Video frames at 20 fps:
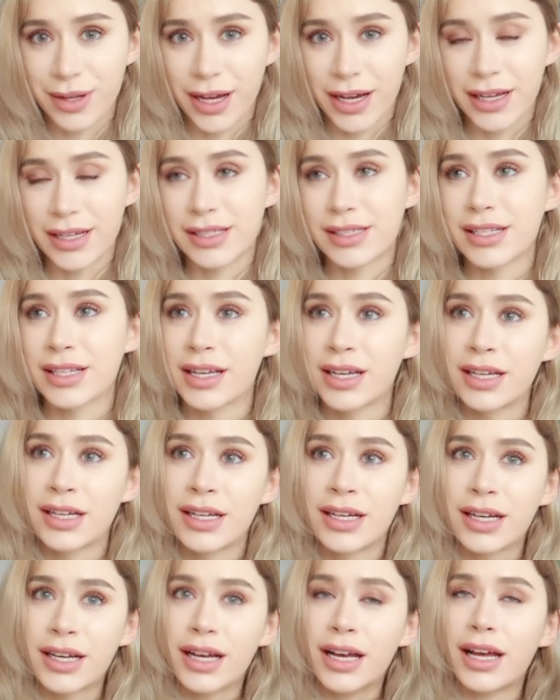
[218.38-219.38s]
you guys.
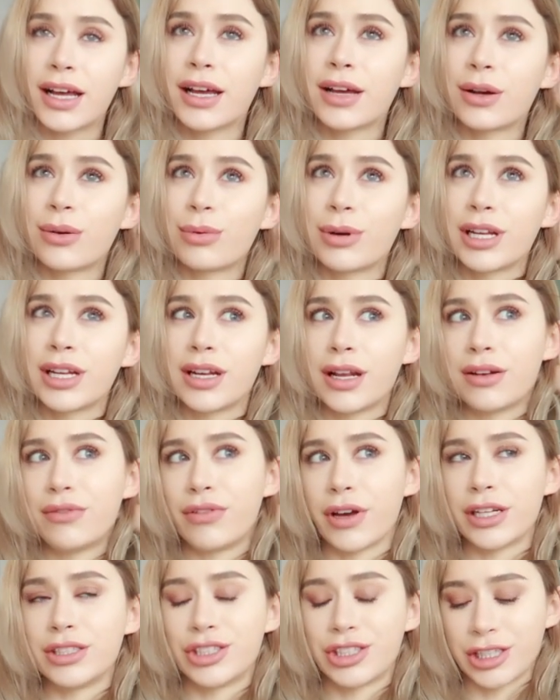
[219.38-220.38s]
Oh, what an
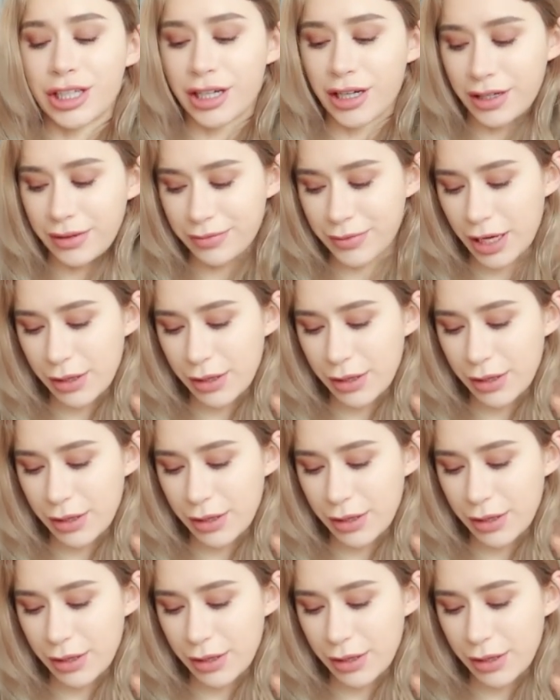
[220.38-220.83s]
adventure.